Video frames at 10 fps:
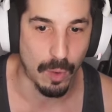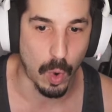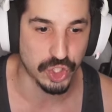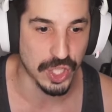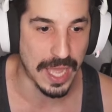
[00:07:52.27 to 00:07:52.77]

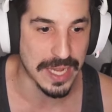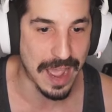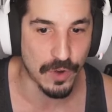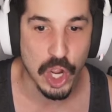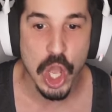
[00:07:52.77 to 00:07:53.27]
once, not
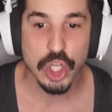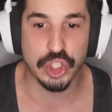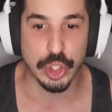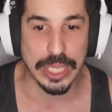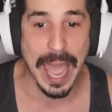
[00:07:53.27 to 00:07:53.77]
never.
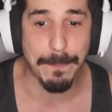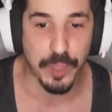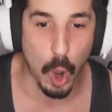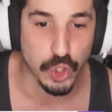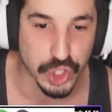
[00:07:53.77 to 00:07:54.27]
Slap
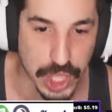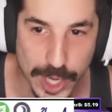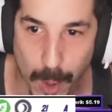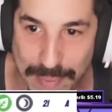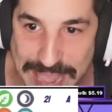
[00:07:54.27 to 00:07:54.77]
those
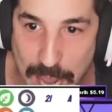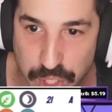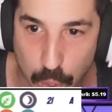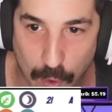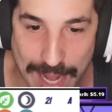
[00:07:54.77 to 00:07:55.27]
little
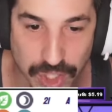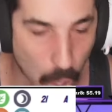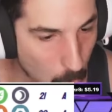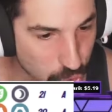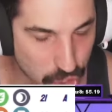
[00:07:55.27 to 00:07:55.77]
Meowscarada
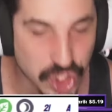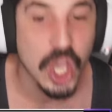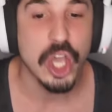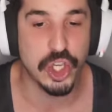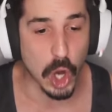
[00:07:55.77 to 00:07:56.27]
toesies.
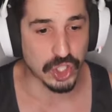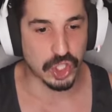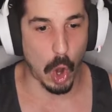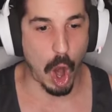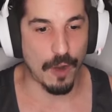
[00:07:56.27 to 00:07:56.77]
You're
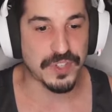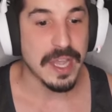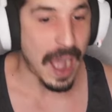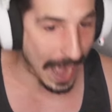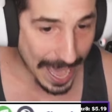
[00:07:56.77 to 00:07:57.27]
scarfed.
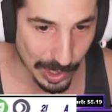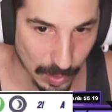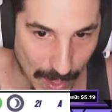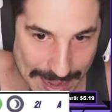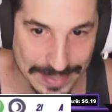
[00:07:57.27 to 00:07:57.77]
I
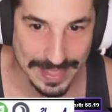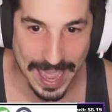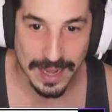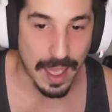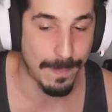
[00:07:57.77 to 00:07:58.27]
don't like
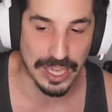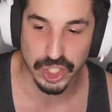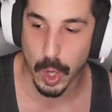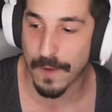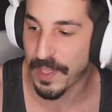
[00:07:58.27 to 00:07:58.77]
that. And by
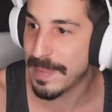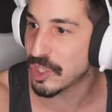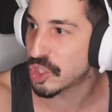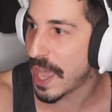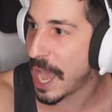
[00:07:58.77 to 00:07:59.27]
scarfed, I mean
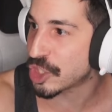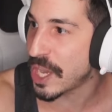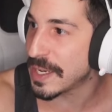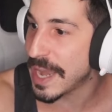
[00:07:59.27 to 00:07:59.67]
sash. And